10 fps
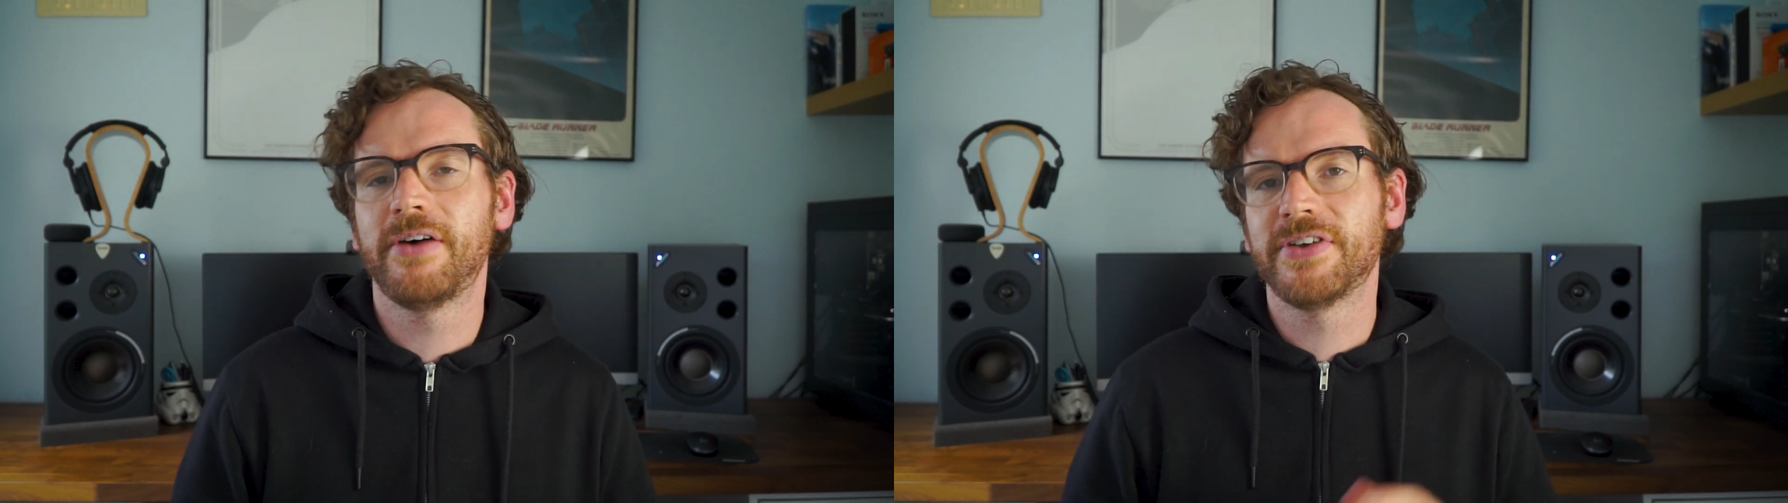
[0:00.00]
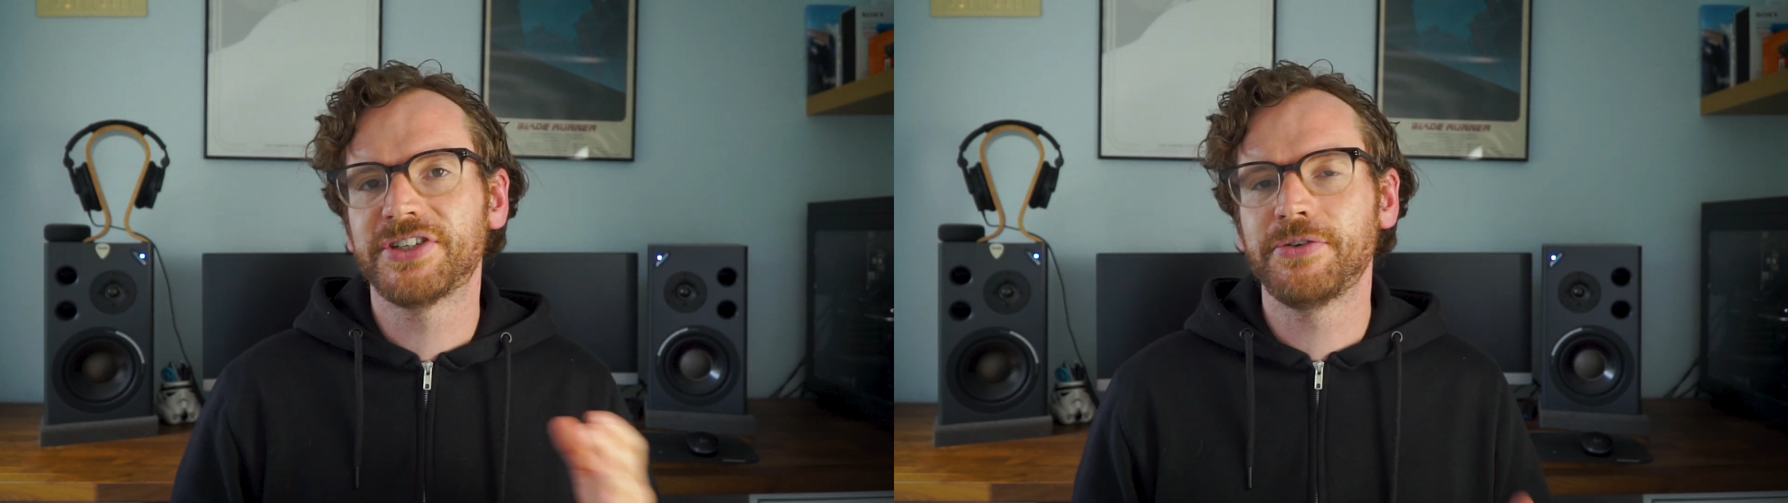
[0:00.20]

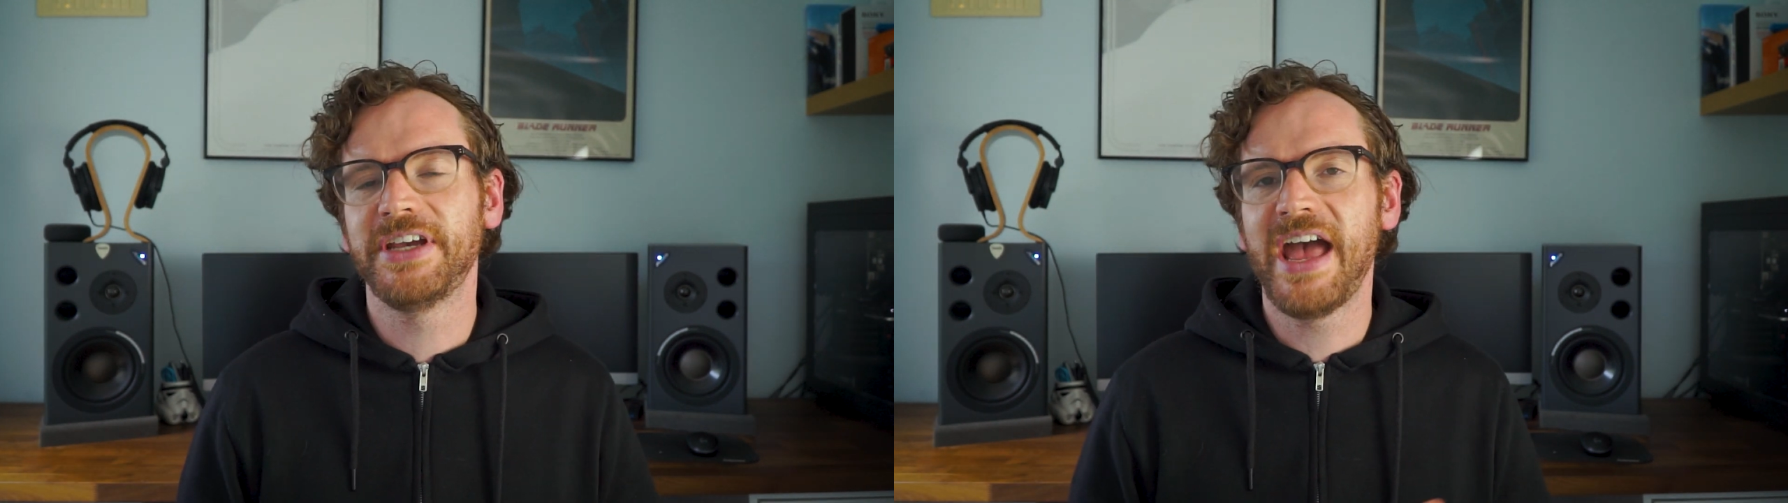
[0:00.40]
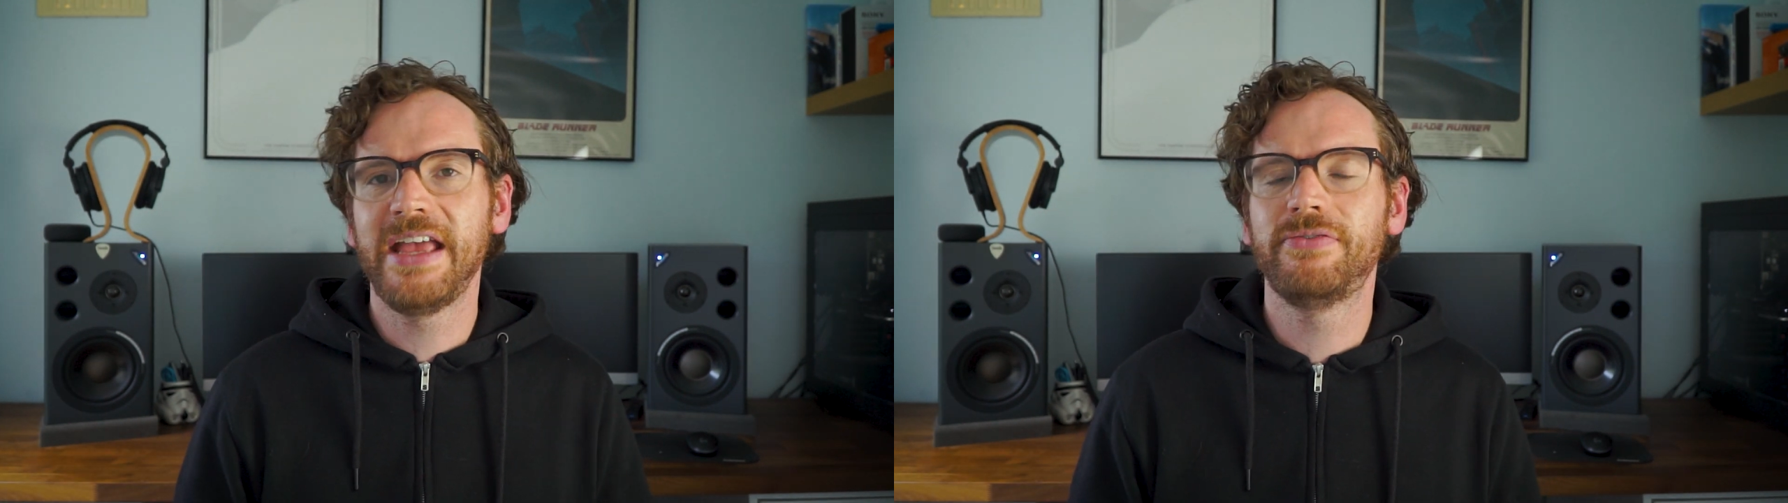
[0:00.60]
of a
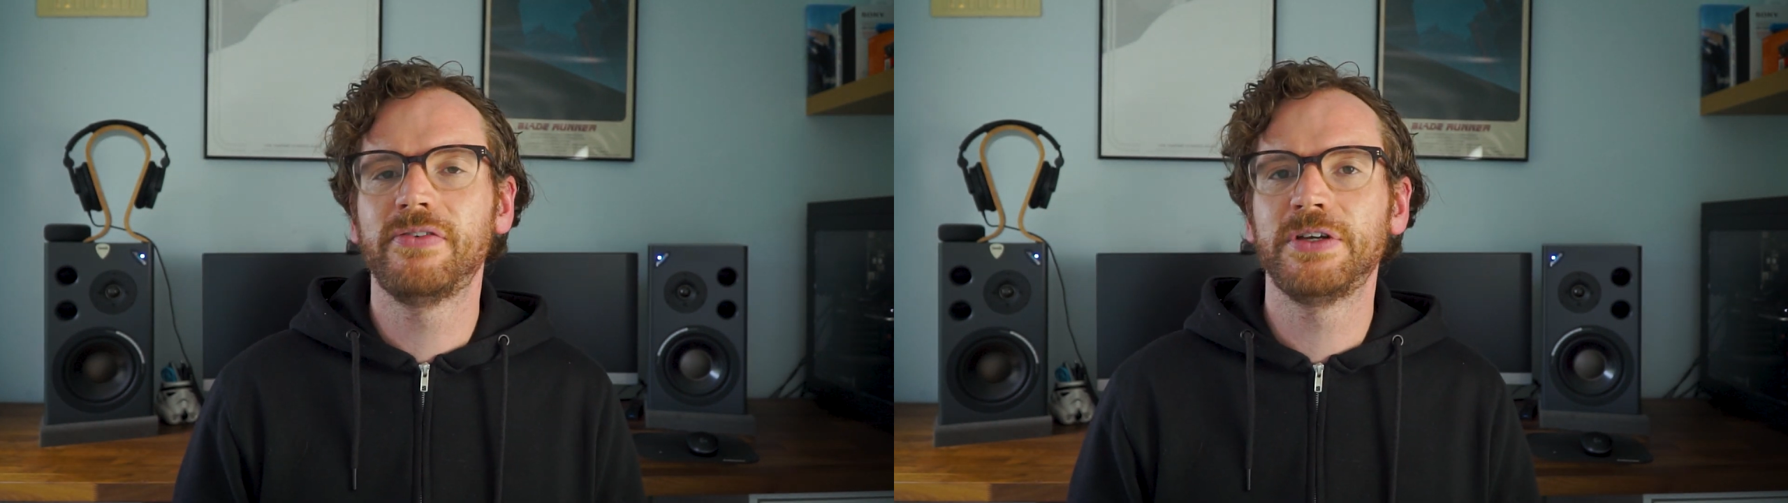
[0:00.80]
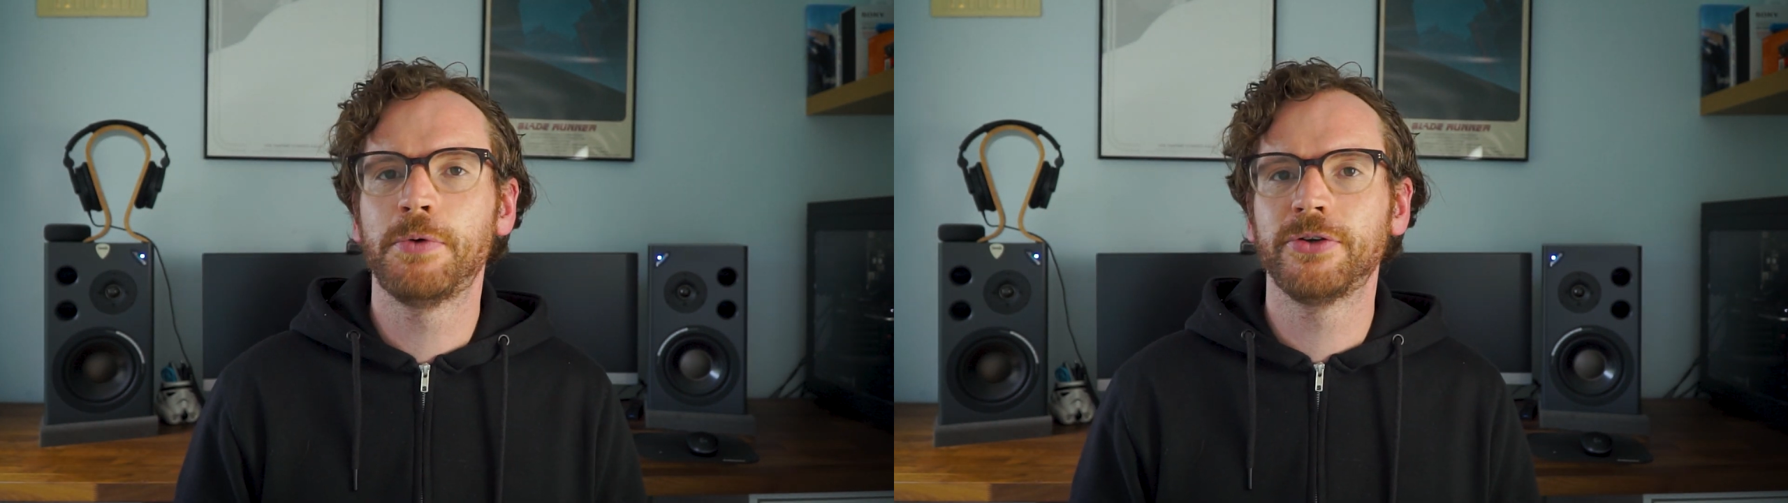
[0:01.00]
Sony
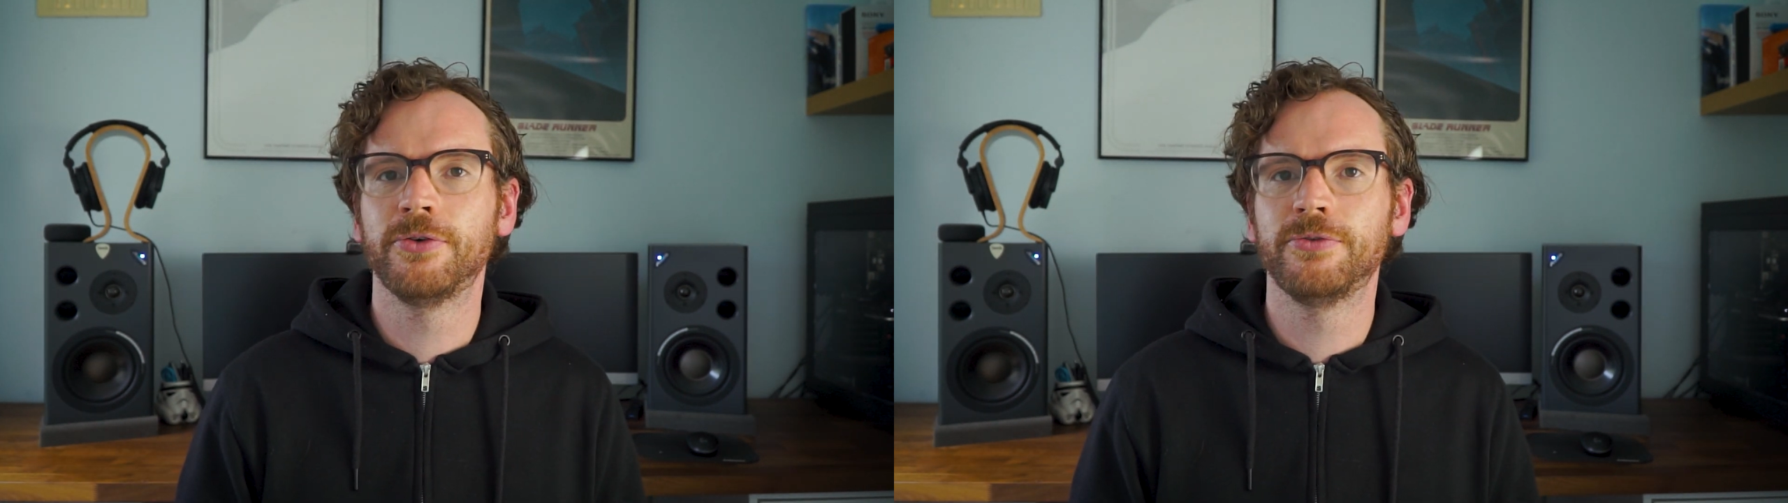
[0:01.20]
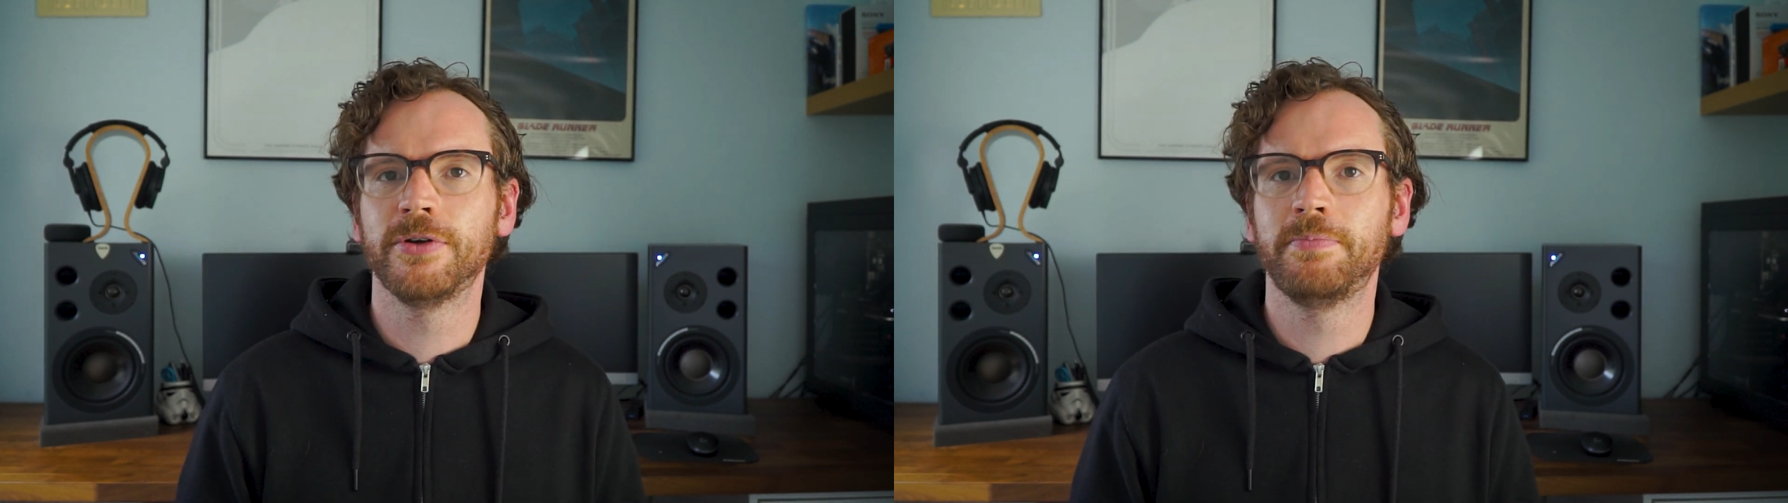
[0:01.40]

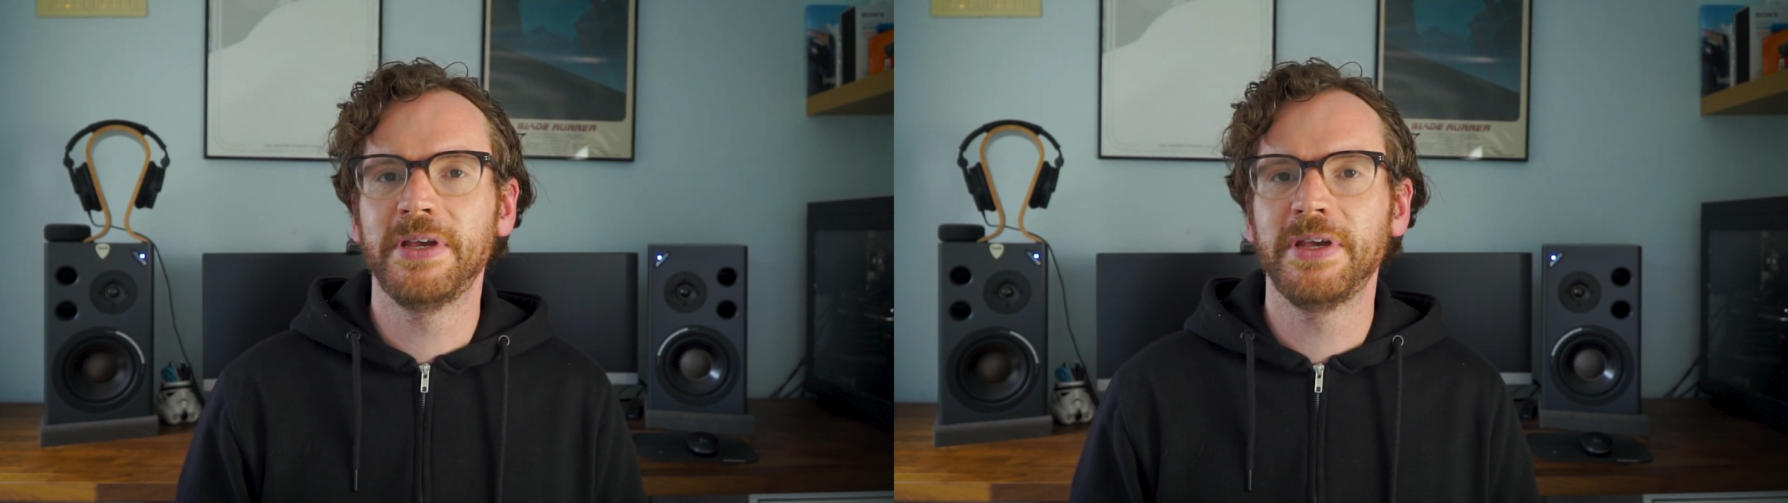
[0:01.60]
A5100